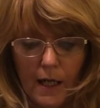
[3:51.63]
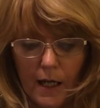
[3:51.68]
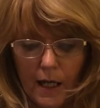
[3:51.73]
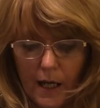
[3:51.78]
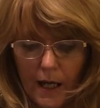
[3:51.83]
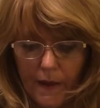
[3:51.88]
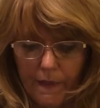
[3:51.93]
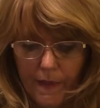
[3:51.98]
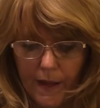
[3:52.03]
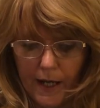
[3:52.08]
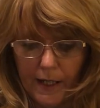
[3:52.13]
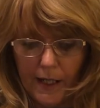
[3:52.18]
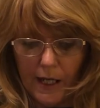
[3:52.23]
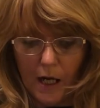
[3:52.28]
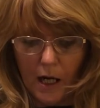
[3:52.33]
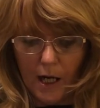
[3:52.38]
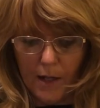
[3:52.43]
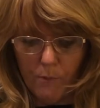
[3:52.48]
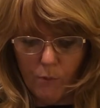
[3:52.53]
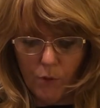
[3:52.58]
And then
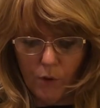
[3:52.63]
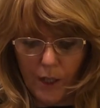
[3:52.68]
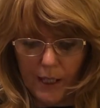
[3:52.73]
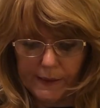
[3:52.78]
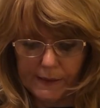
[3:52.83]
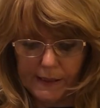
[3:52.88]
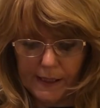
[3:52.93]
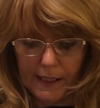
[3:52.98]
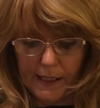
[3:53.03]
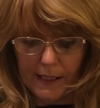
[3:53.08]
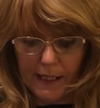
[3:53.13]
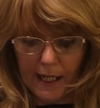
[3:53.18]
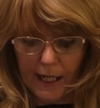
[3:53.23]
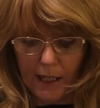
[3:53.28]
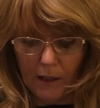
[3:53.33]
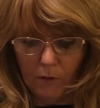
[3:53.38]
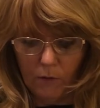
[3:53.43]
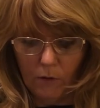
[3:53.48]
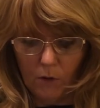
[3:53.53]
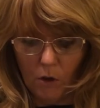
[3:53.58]
I press it
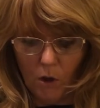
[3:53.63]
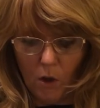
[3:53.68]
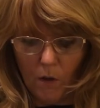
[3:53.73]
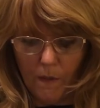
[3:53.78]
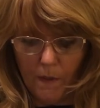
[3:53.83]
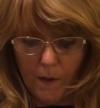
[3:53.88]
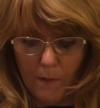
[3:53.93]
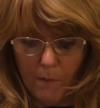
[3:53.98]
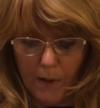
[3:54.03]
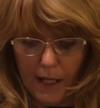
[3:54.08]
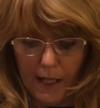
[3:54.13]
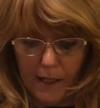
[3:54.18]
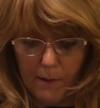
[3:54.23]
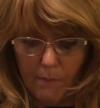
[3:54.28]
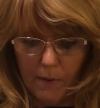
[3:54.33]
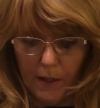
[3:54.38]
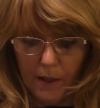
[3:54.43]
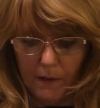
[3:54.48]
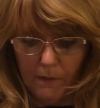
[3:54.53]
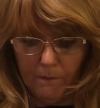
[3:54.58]
down on the
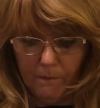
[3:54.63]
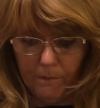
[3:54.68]
paper.